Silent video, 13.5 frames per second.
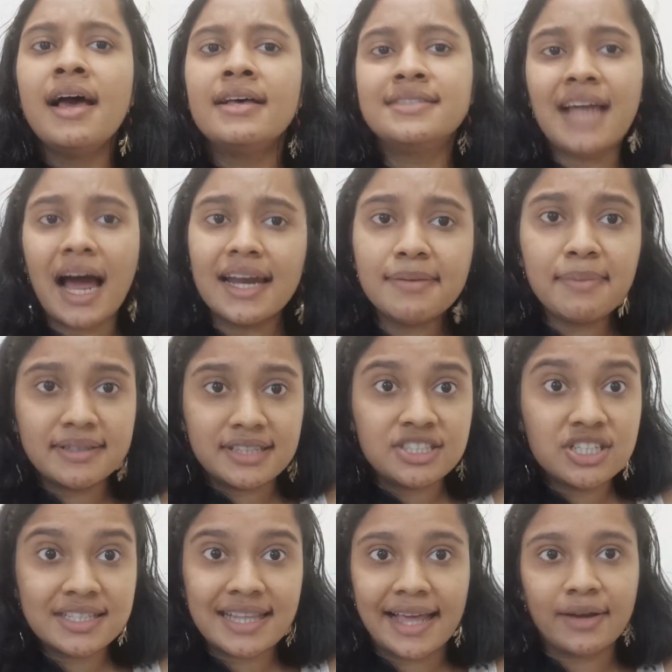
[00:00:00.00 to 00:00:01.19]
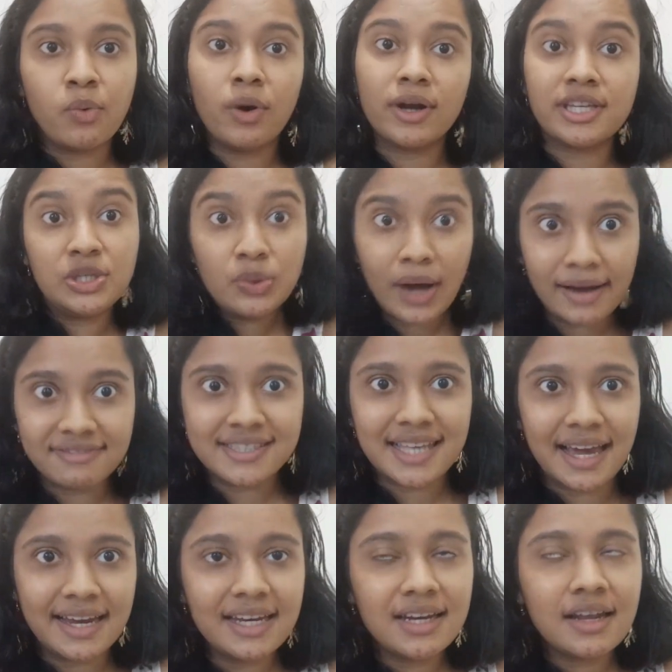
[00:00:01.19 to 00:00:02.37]
standard messages like what you have
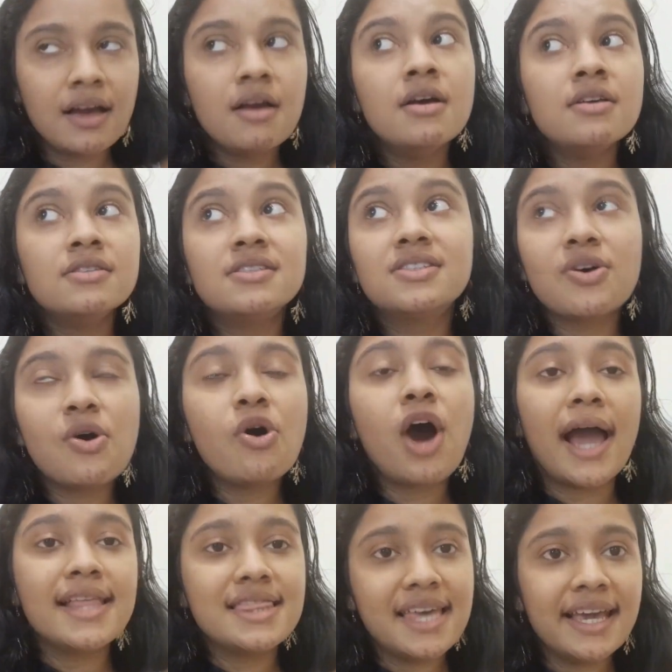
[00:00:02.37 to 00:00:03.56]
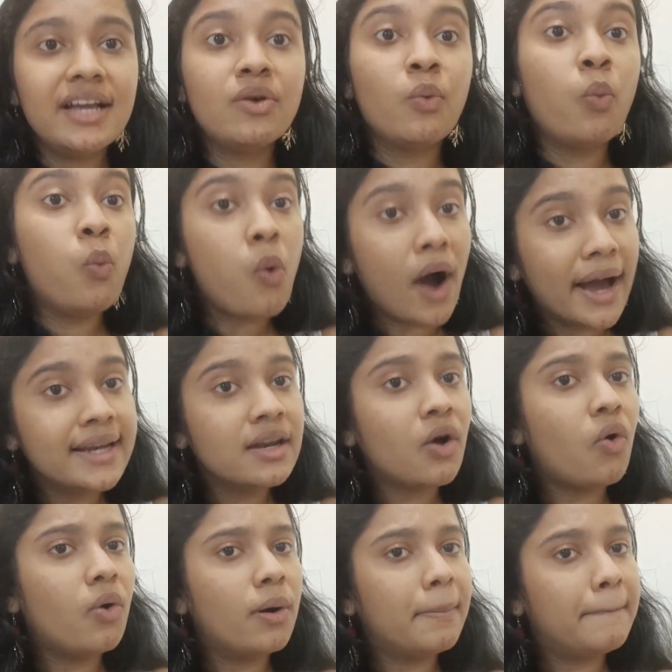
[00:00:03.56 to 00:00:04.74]
sent. So I think one
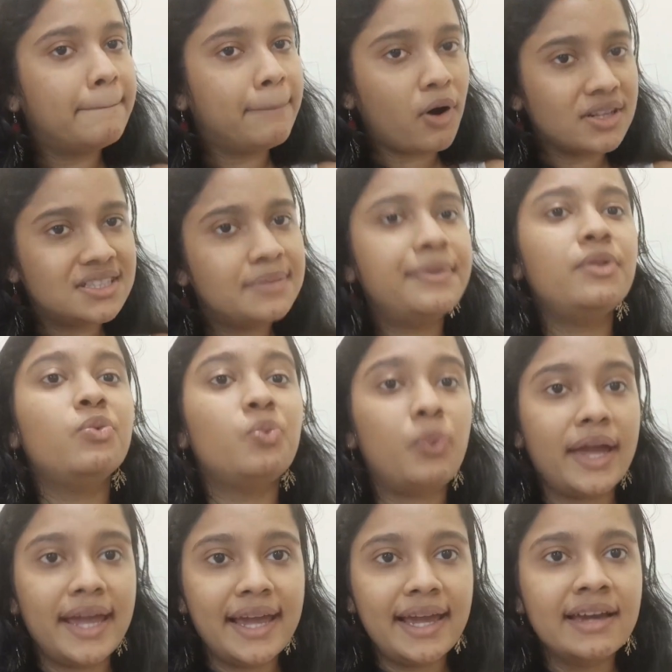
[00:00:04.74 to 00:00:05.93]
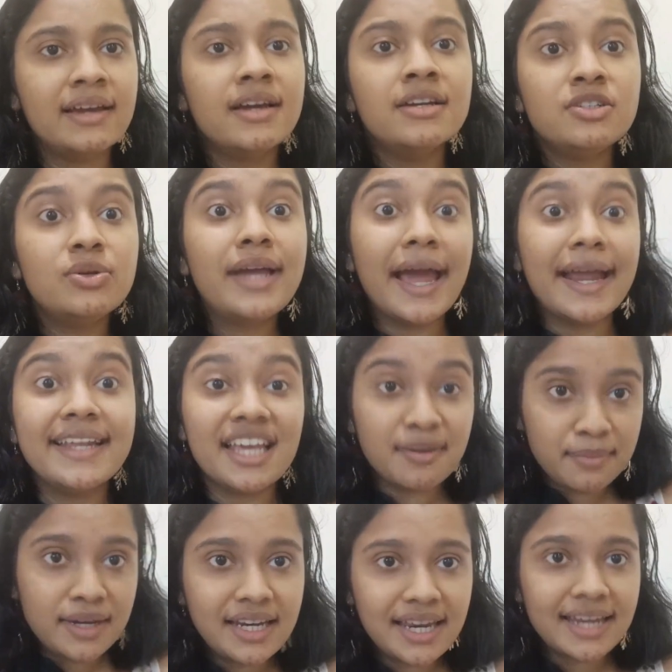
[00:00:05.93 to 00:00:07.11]
possible way to get
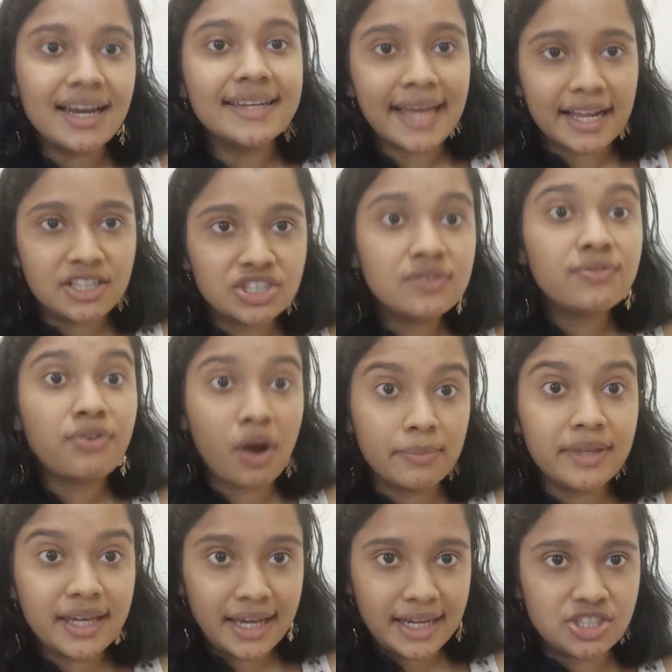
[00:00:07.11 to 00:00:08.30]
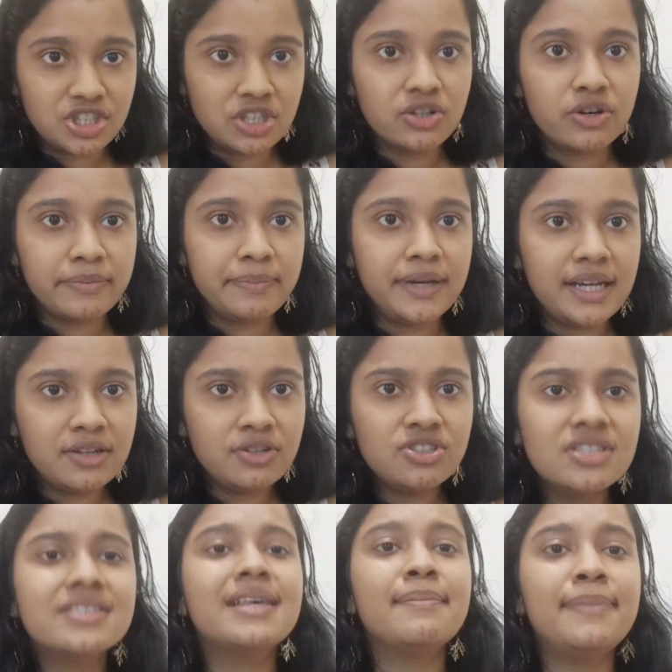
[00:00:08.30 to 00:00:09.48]
immediate attention from the agent could be to
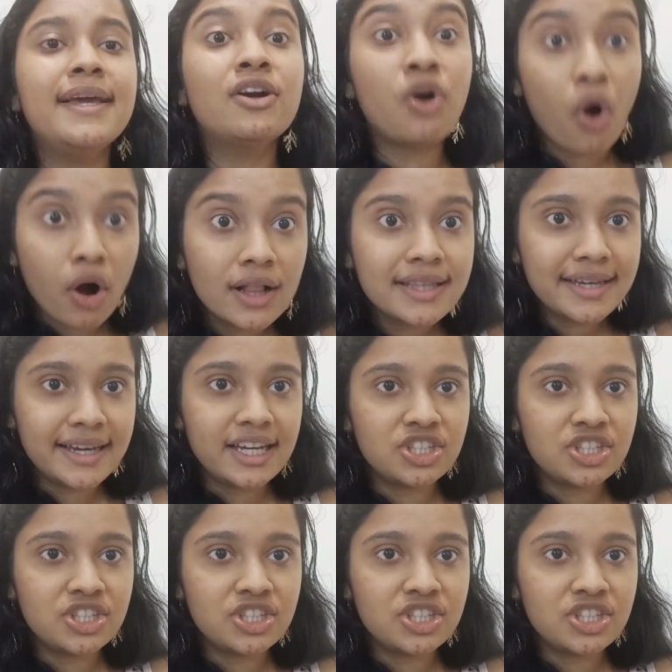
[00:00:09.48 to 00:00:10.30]
just simply call the